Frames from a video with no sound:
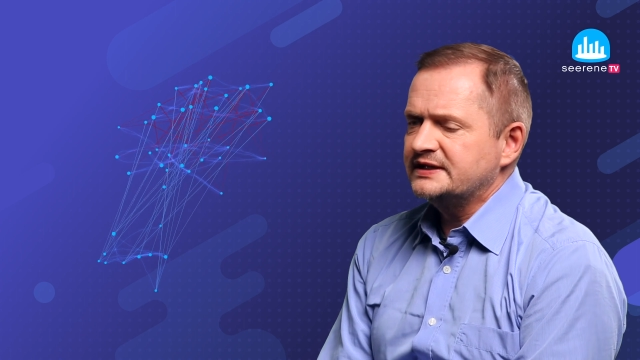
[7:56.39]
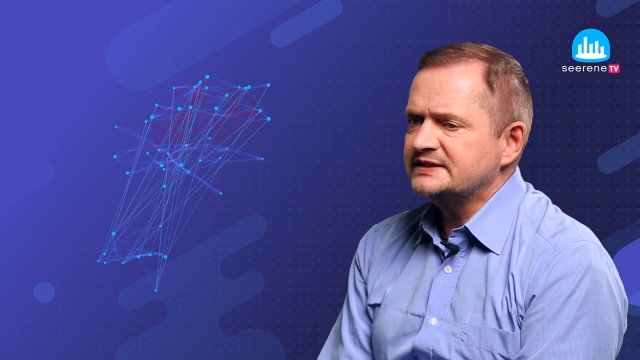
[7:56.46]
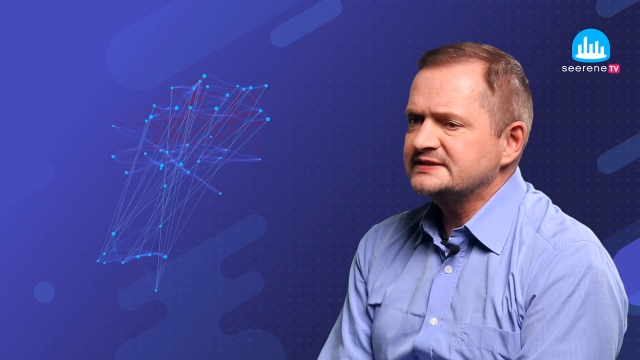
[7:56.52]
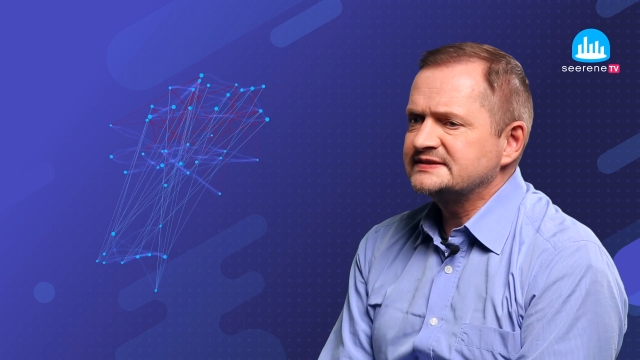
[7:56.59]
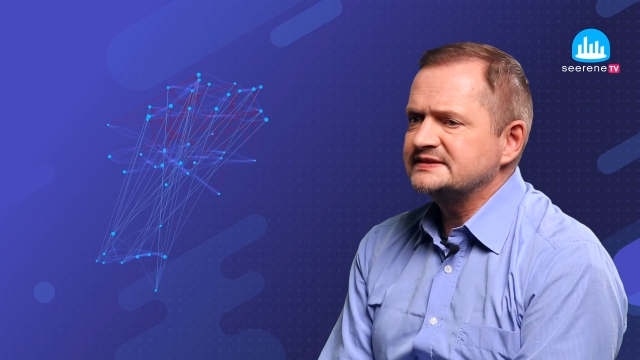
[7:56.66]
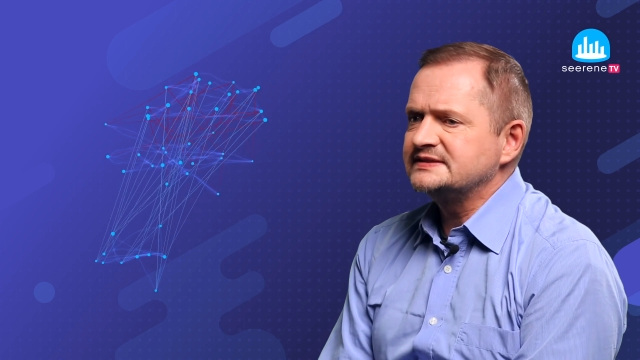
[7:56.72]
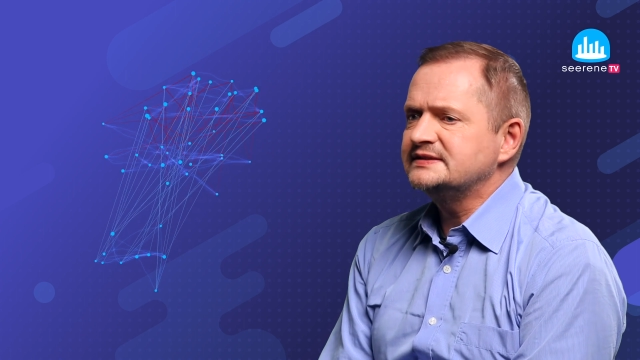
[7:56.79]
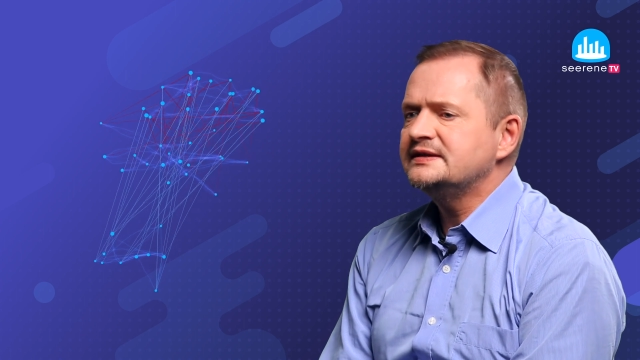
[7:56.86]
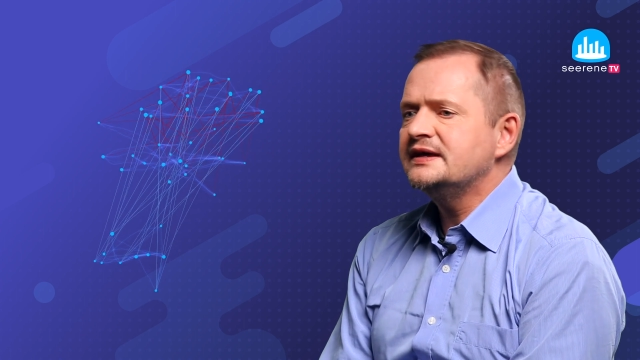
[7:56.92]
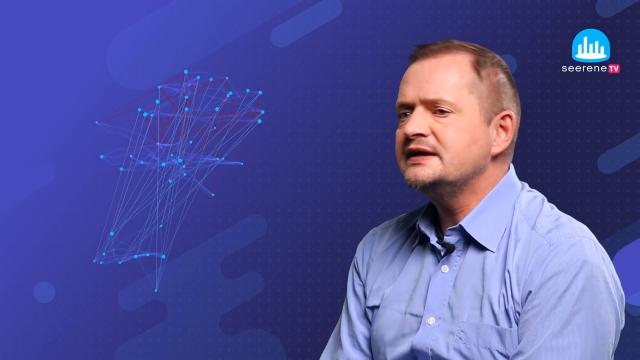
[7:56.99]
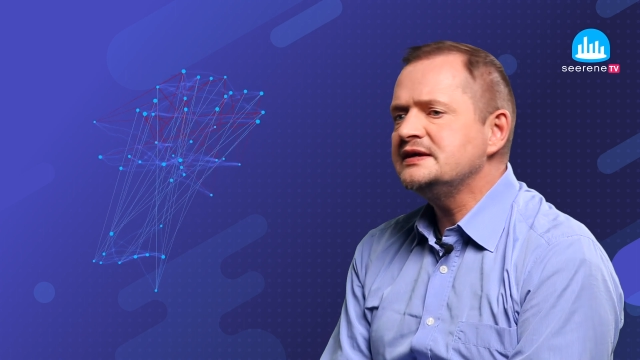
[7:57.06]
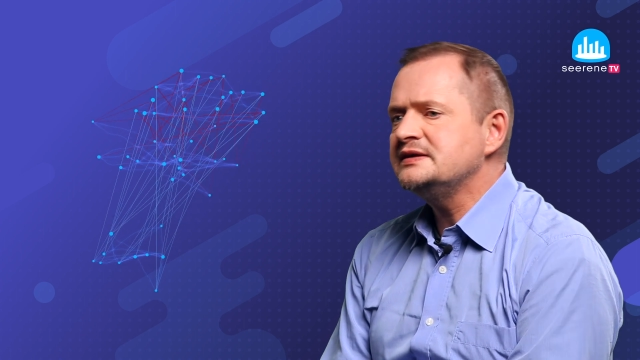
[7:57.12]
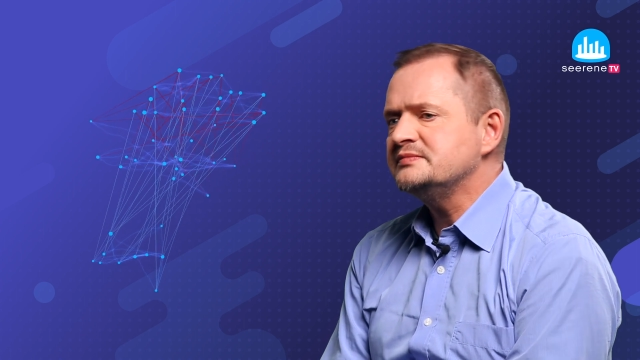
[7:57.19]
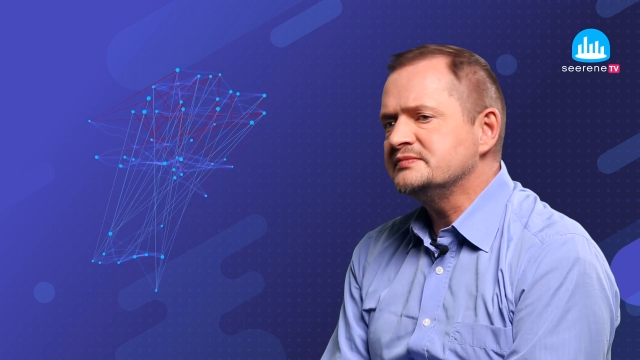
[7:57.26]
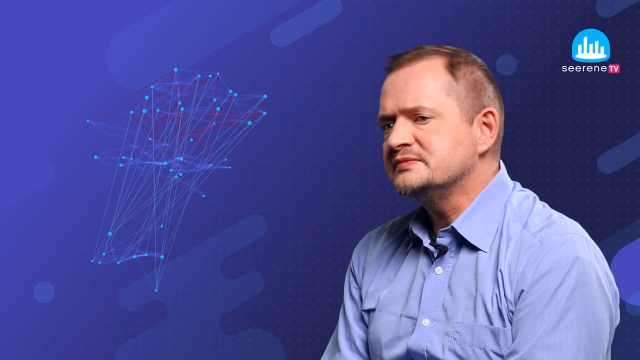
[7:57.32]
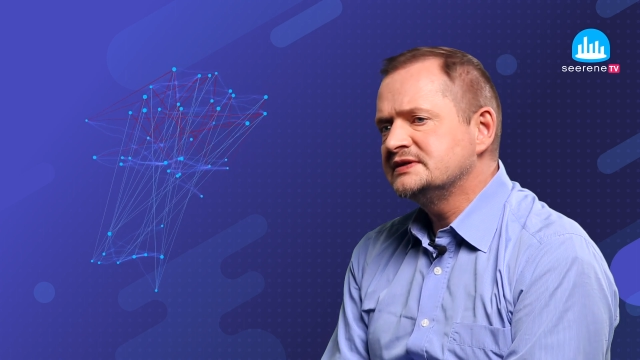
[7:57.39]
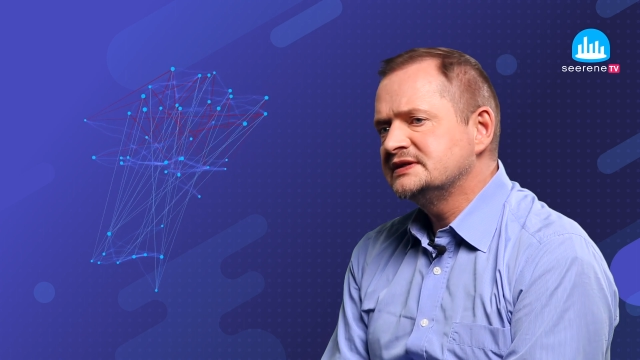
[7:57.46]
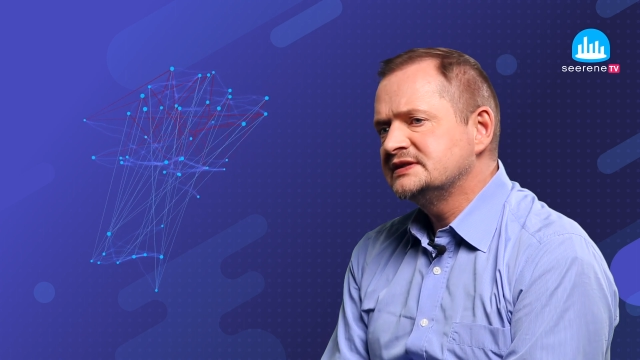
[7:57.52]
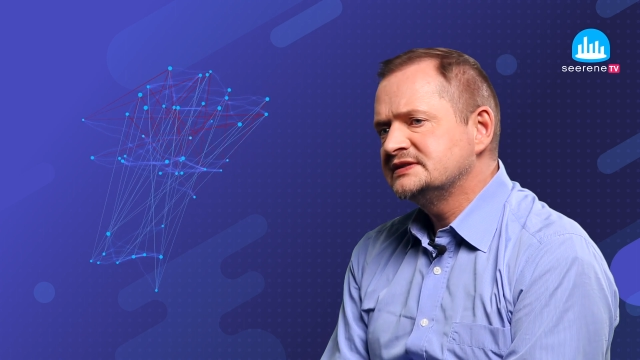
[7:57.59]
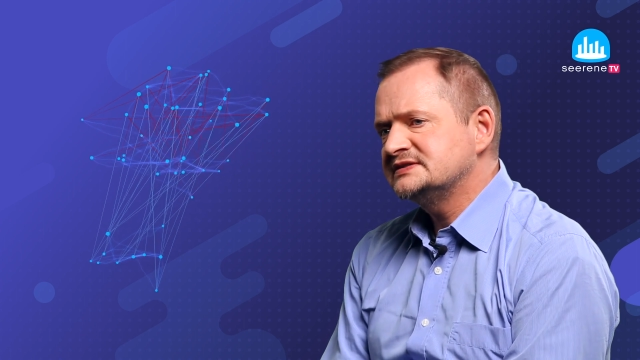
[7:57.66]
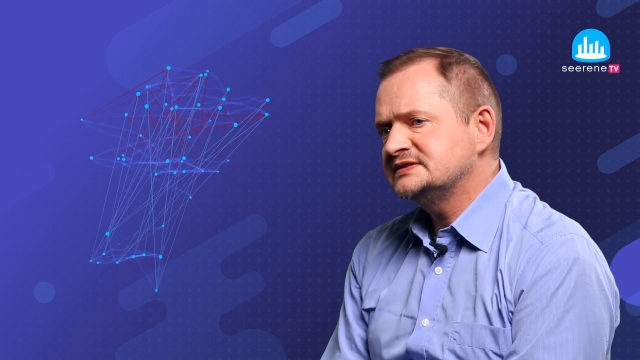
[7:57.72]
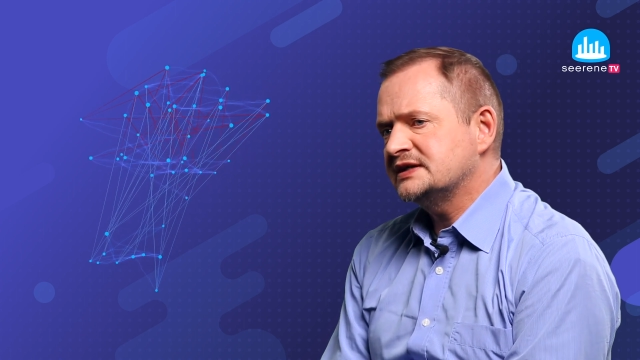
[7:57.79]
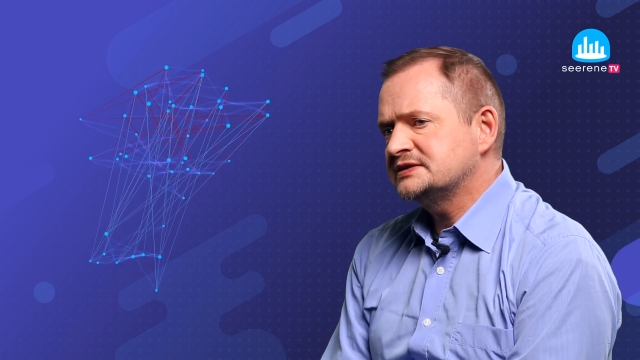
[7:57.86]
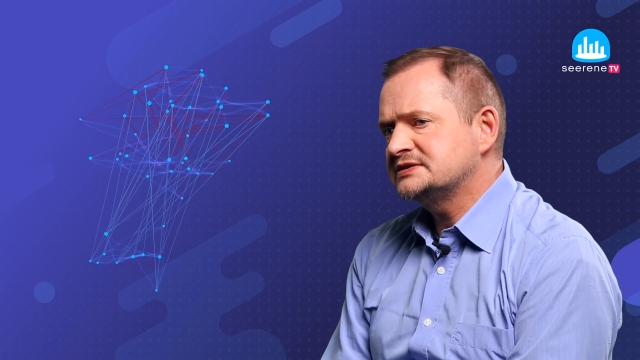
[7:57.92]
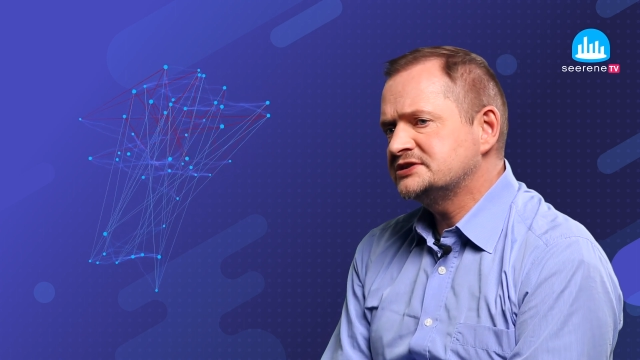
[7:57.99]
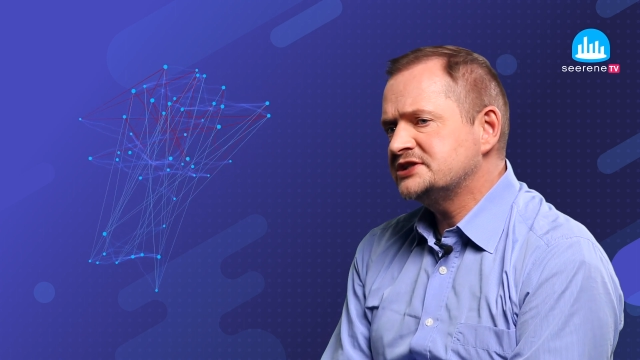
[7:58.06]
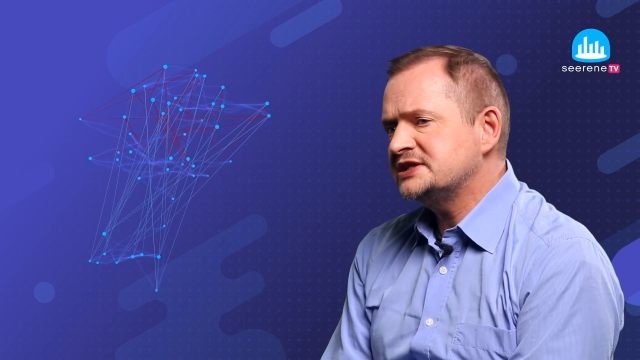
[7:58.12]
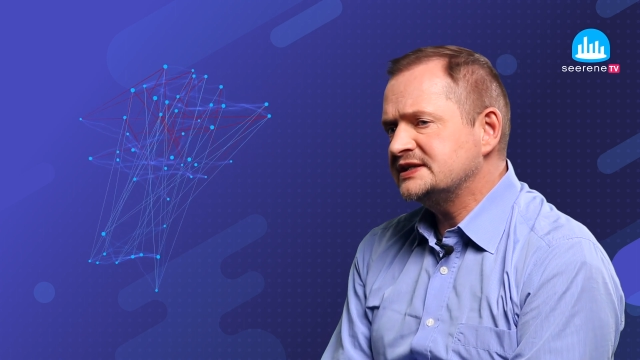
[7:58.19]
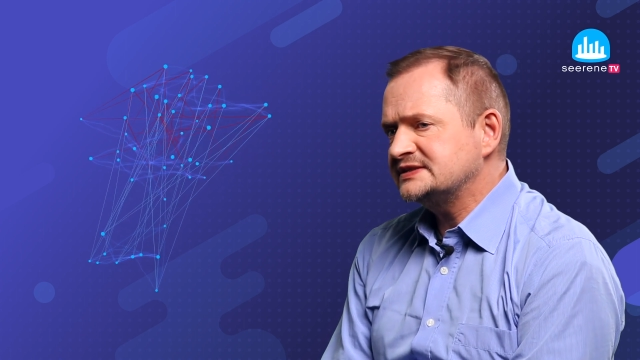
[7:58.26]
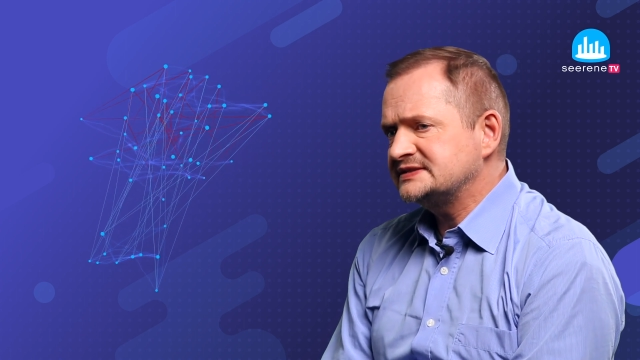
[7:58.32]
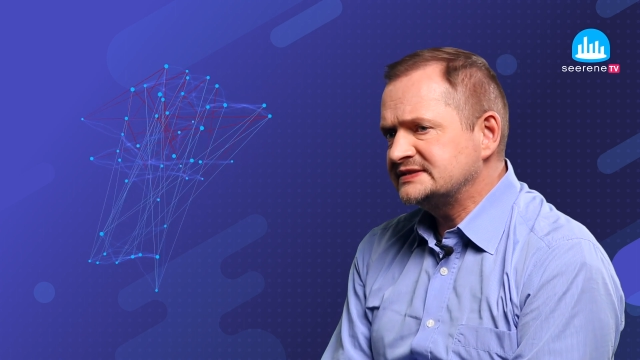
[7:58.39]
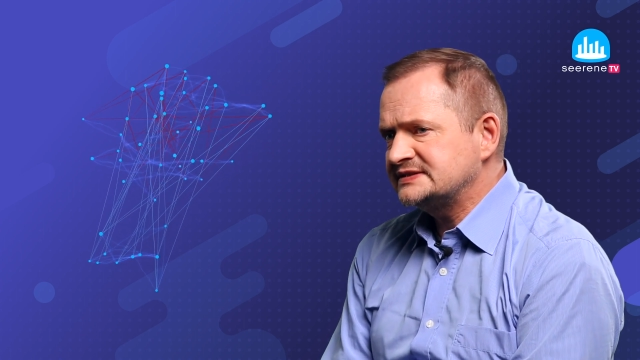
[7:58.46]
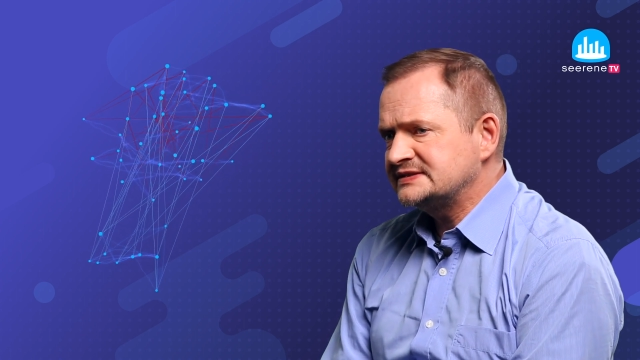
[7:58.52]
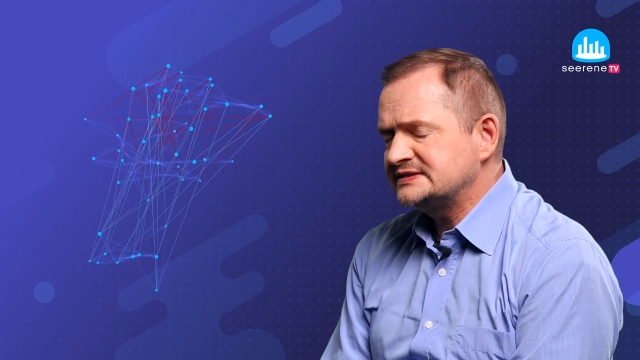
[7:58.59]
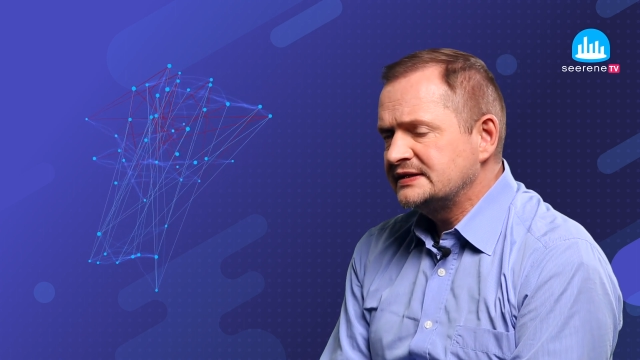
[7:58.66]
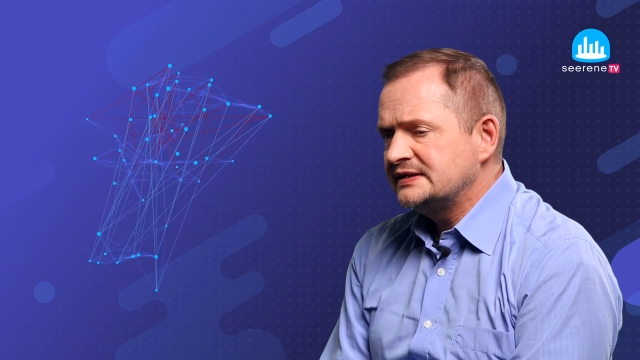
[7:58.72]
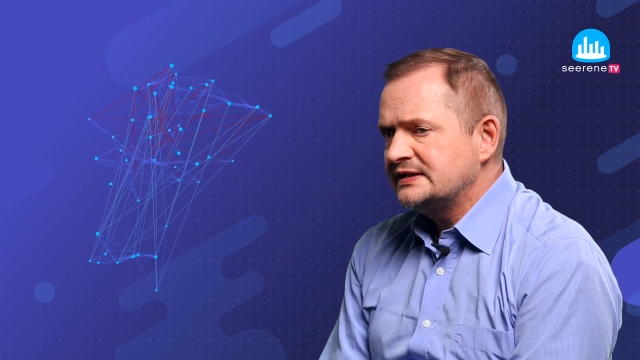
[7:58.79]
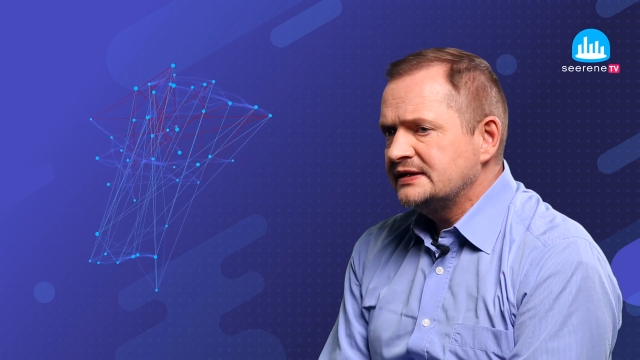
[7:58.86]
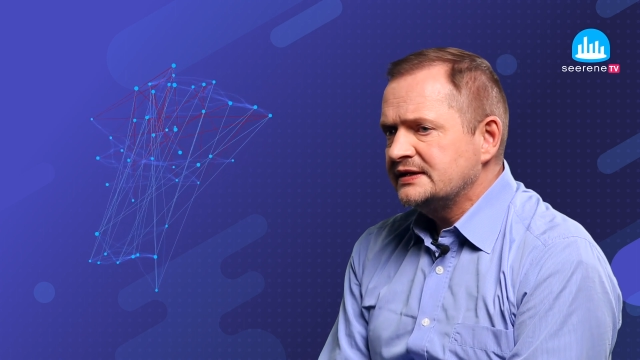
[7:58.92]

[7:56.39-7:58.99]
As the name suggests,